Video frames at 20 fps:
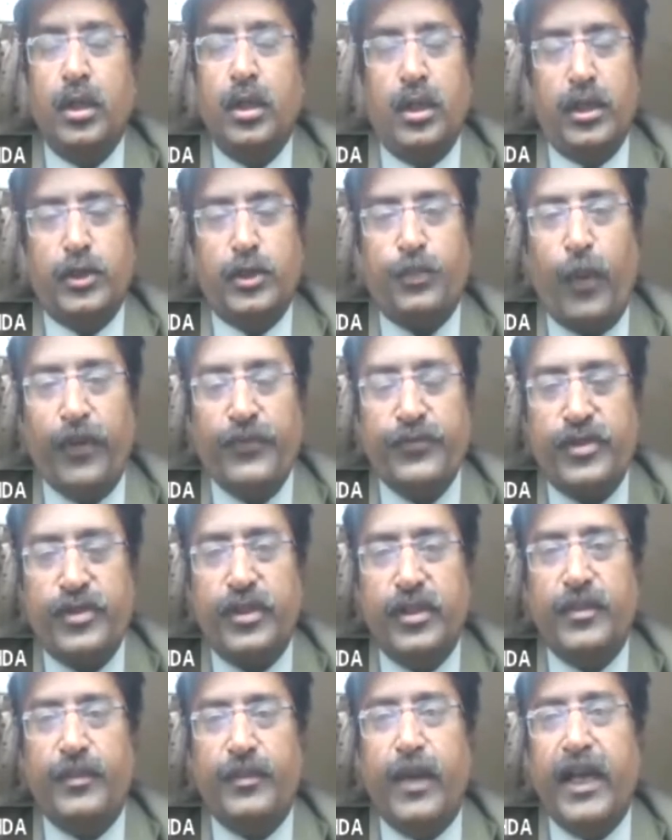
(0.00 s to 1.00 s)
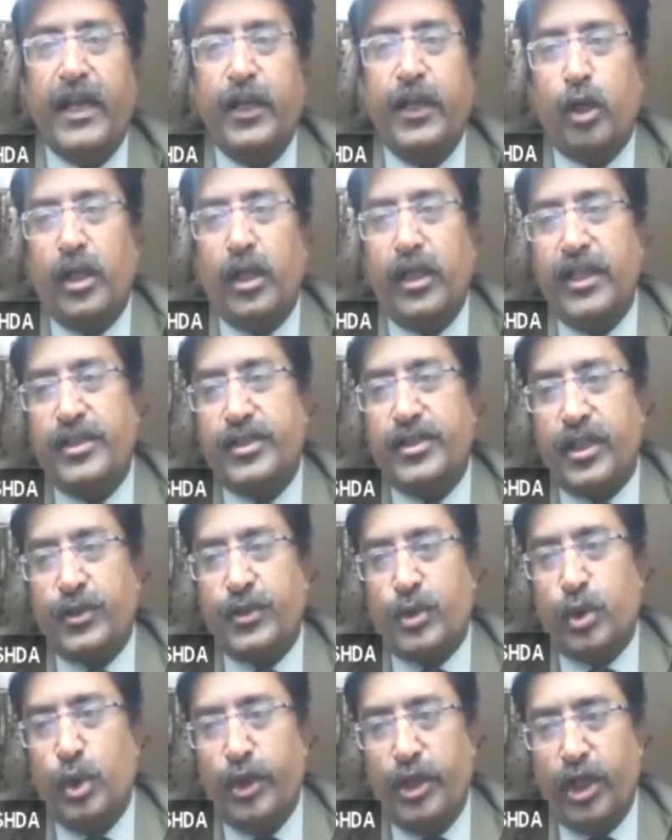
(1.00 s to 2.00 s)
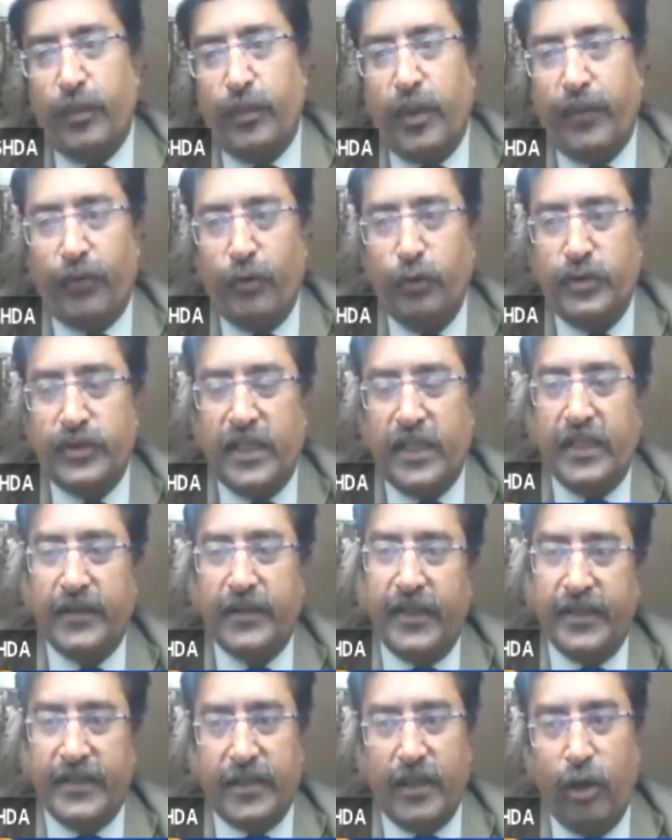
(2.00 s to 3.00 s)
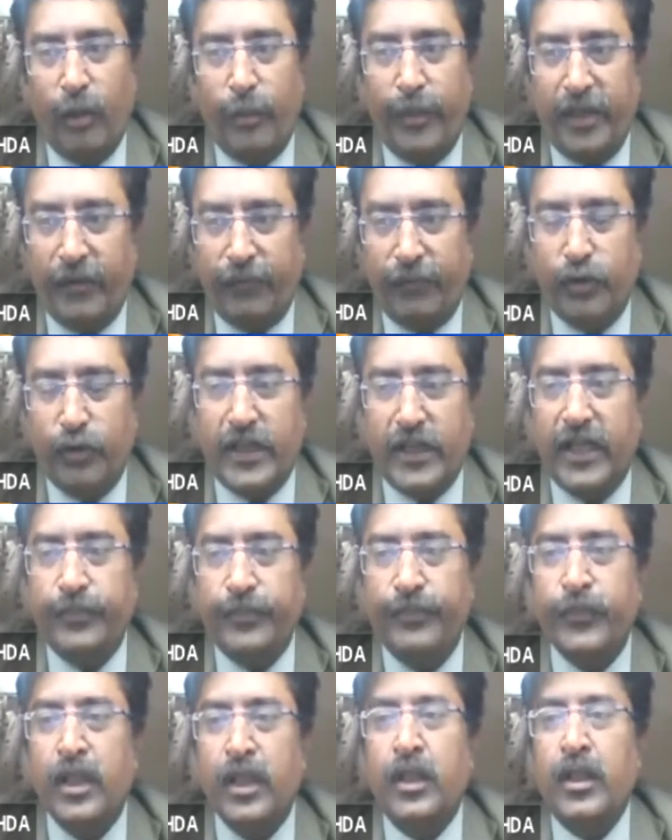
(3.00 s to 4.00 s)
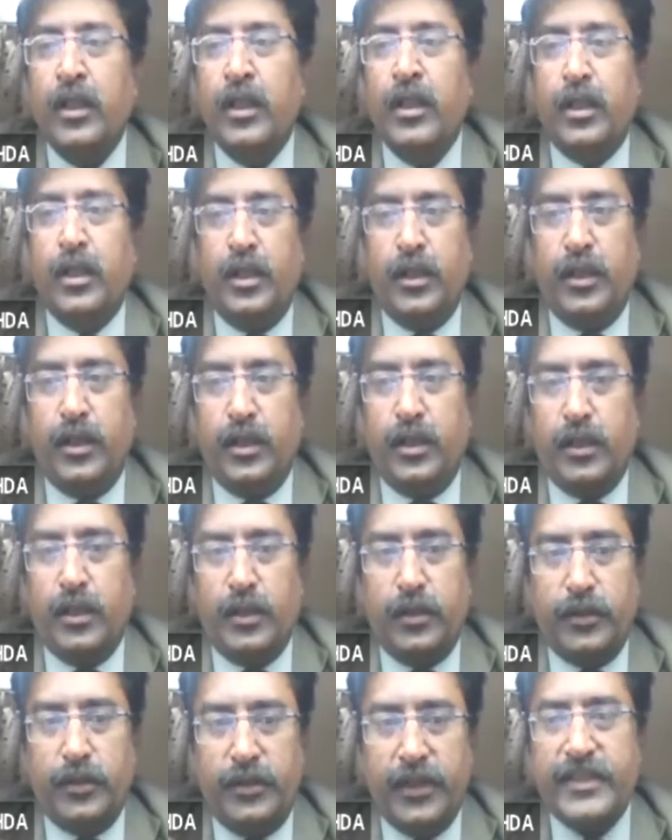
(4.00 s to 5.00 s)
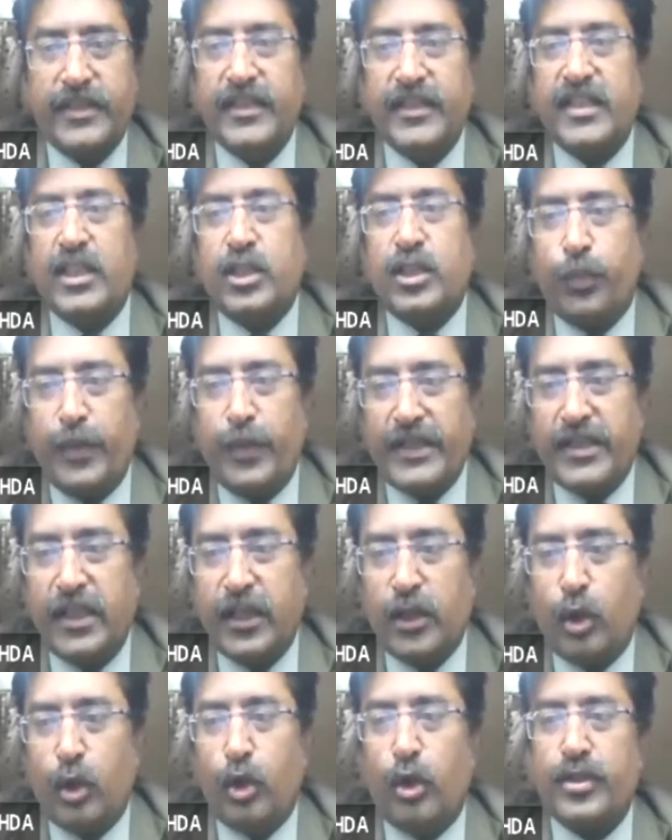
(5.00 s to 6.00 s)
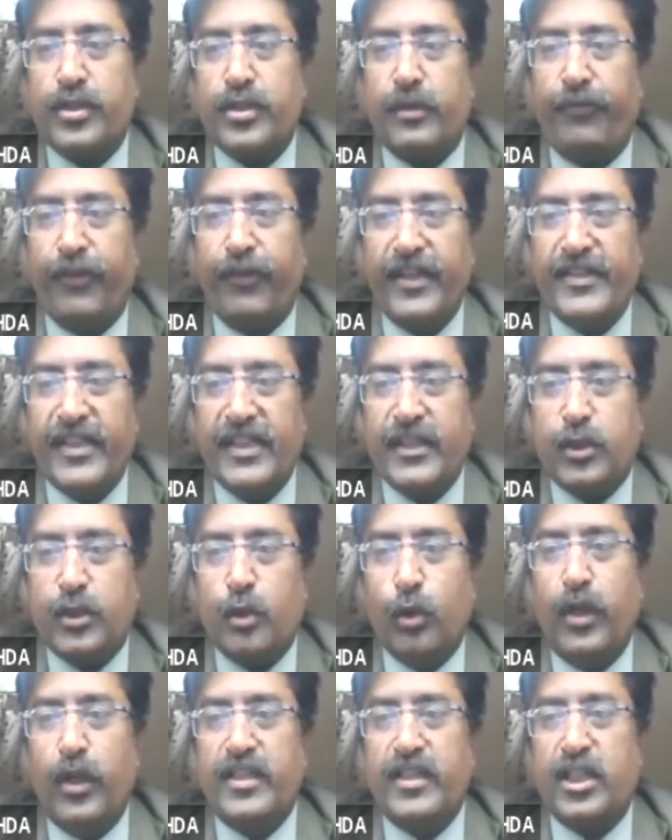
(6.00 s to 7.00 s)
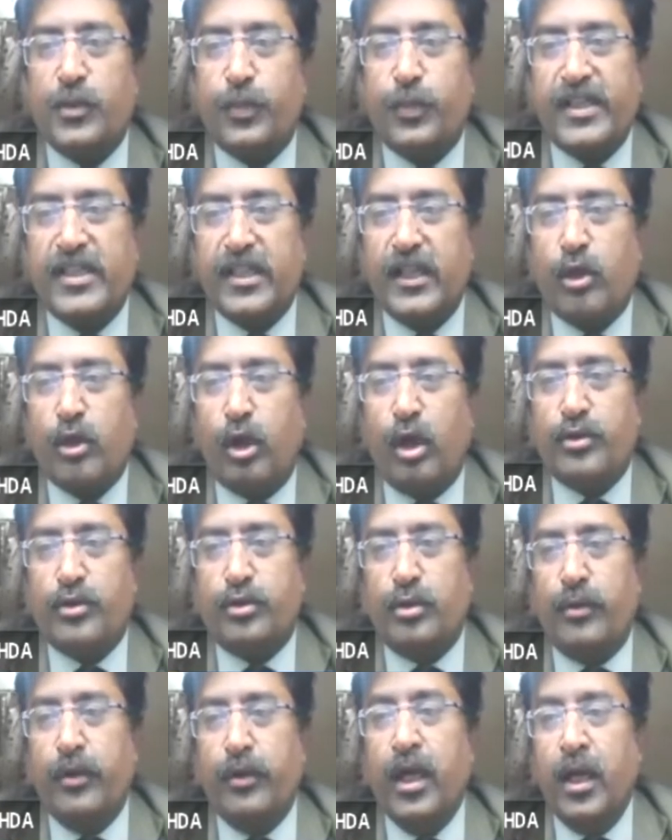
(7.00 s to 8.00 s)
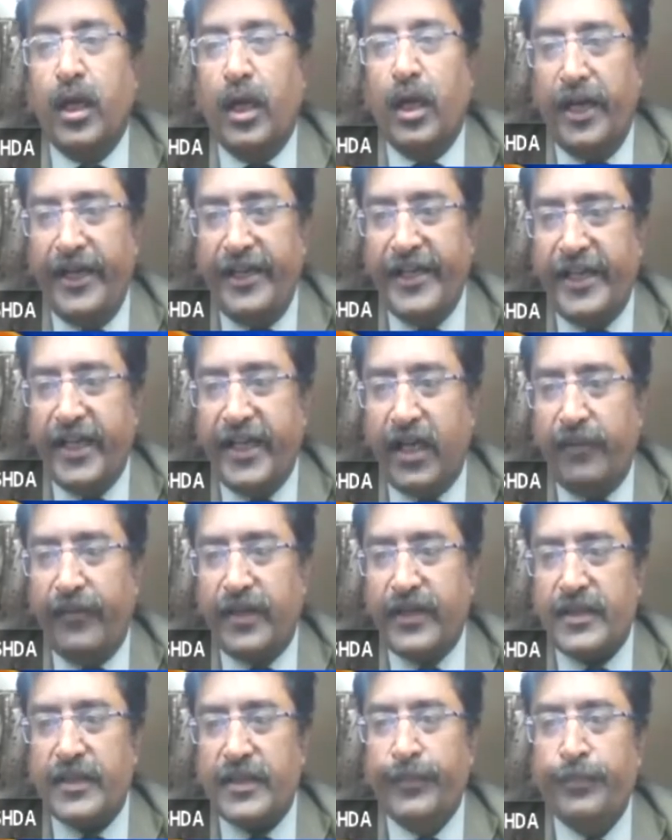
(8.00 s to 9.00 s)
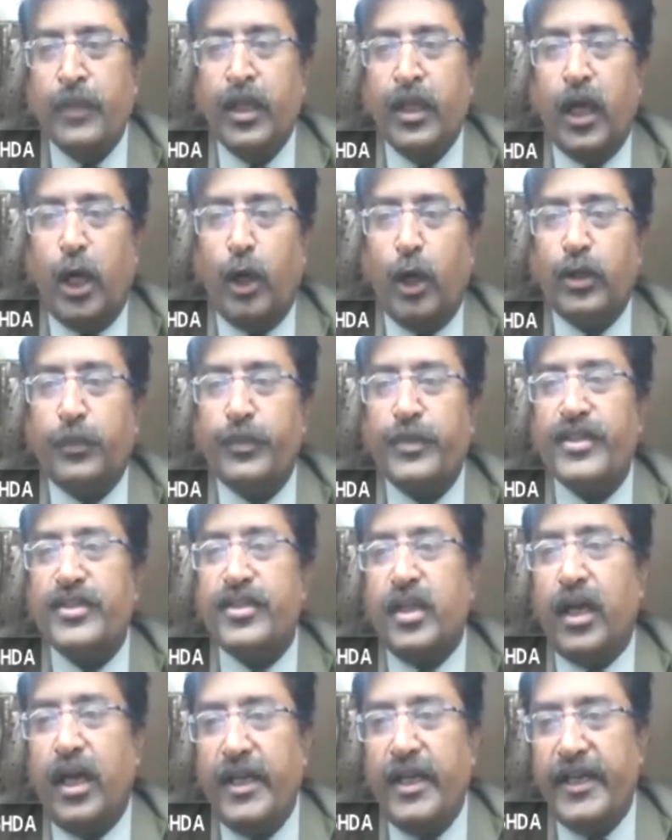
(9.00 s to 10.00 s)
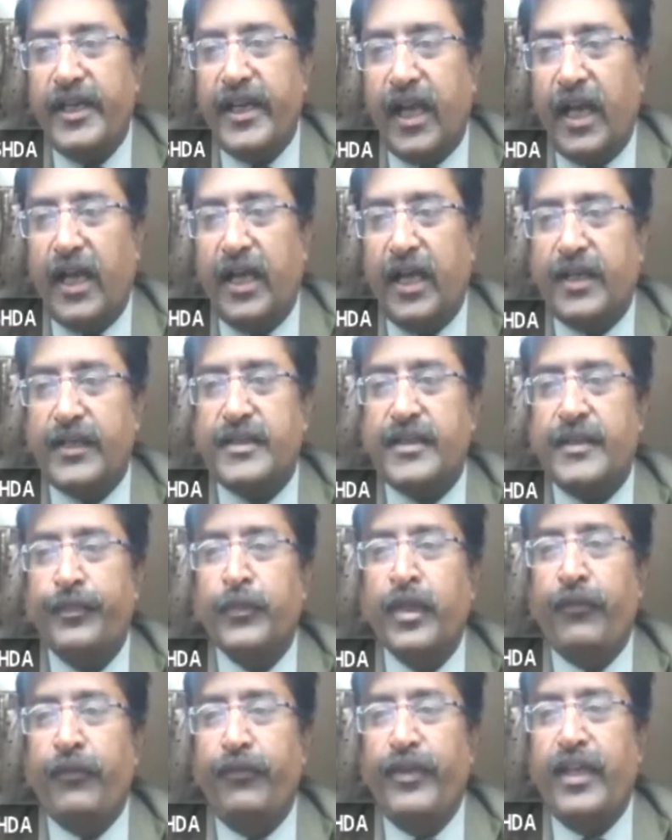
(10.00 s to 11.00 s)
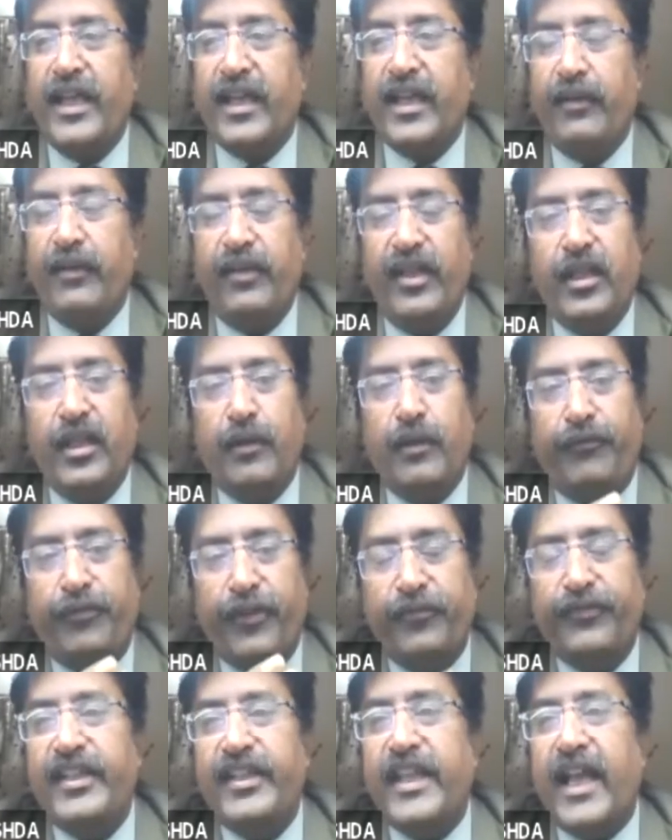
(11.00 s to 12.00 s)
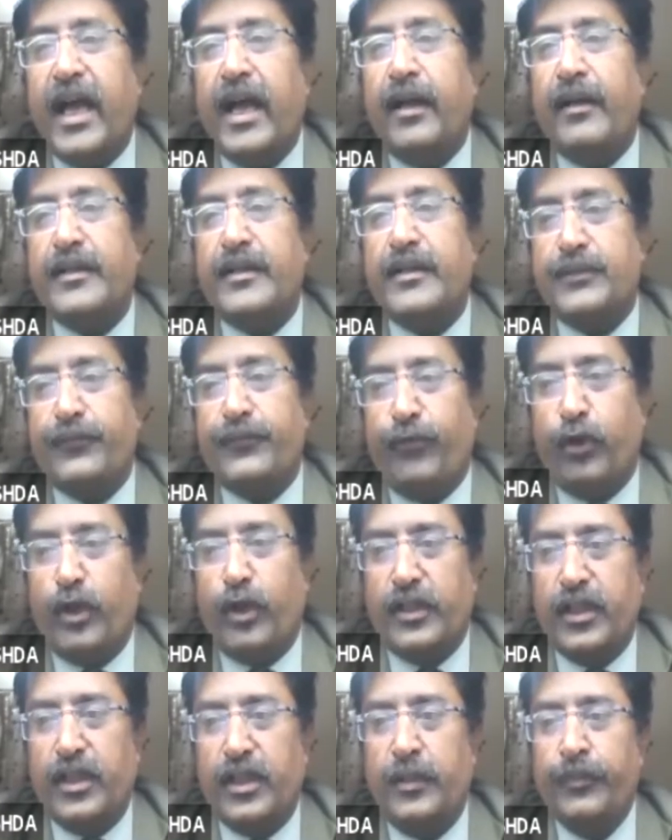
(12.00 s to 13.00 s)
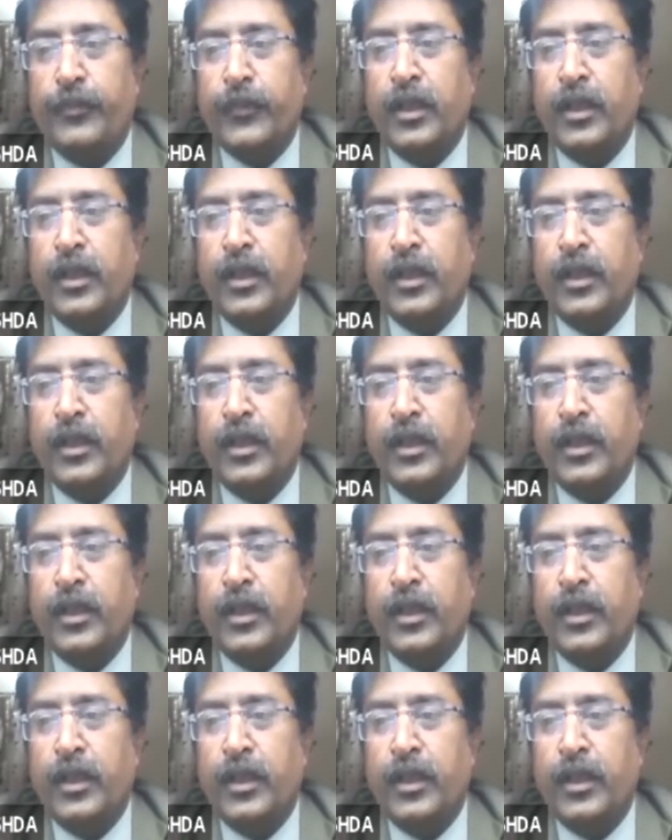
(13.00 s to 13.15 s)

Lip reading: sponsored by Knowledge Consortium of Gujarat, that is the government of Gujarat. This is a special course. Finishing school is a special course of 100 hours. Out of this 100 hours, we are giving 50 hours for the